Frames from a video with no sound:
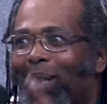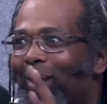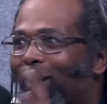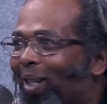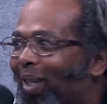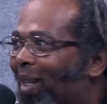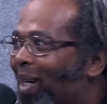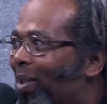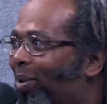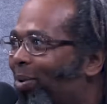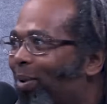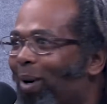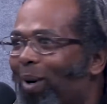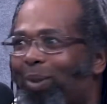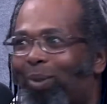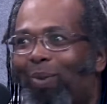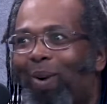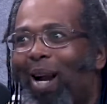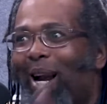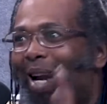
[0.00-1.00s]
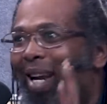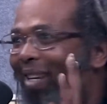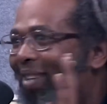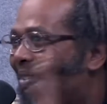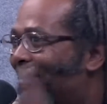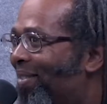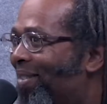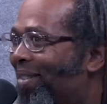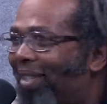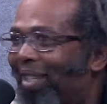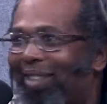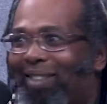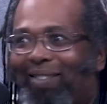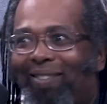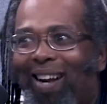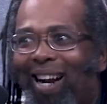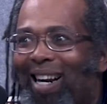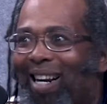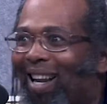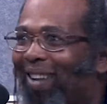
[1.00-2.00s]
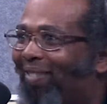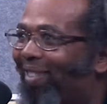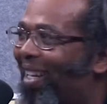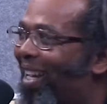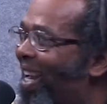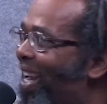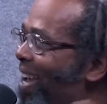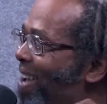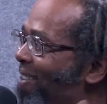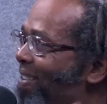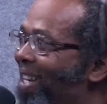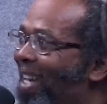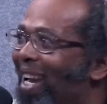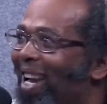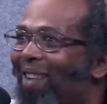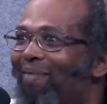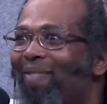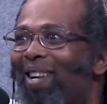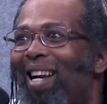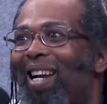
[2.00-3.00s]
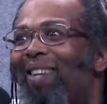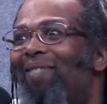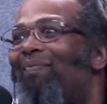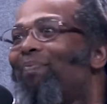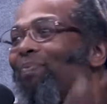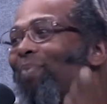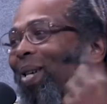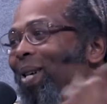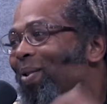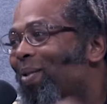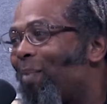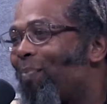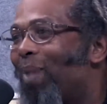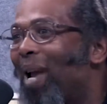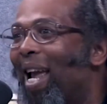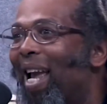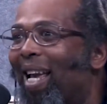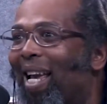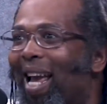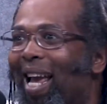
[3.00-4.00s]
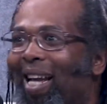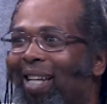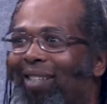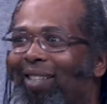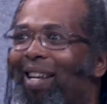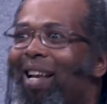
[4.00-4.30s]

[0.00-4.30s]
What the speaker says: Your cholesterol's great. Your shit's great." And I was like, "Hell yeah, man! Bring on the pancakes."